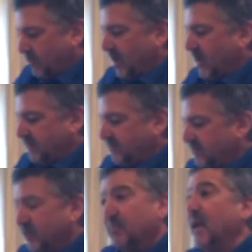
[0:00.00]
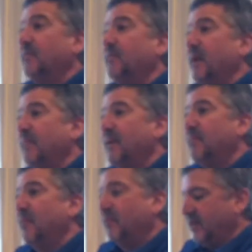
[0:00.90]
Right. Sometimes you might make
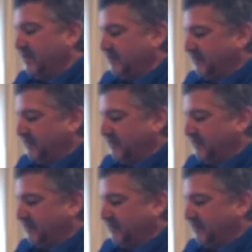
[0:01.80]
more, right?